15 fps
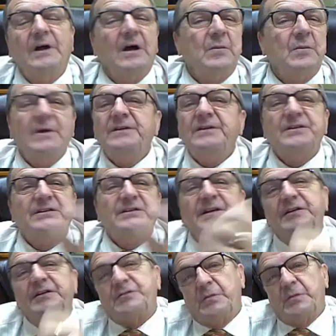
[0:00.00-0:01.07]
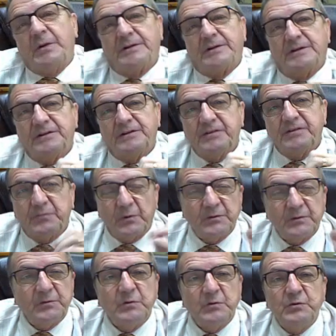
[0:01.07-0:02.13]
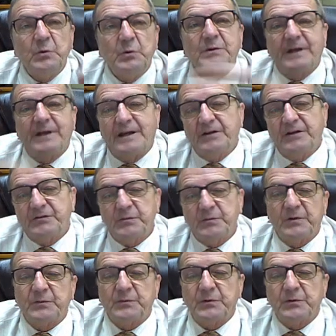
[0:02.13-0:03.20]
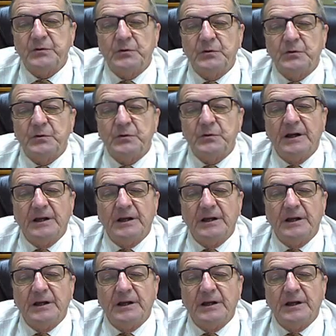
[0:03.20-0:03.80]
Money is just an instrument. It's what you do with that instrument when you have